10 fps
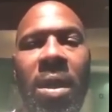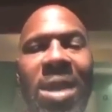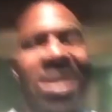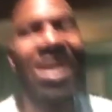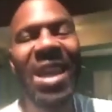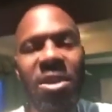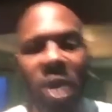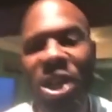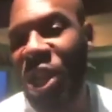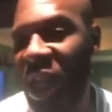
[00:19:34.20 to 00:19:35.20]
This is the
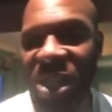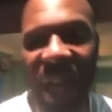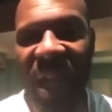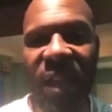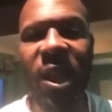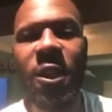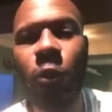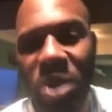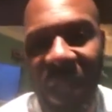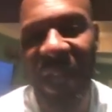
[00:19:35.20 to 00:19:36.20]
era change again. The
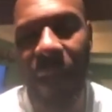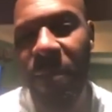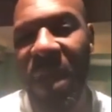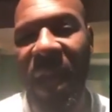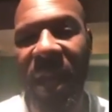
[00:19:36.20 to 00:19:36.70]
youths and them.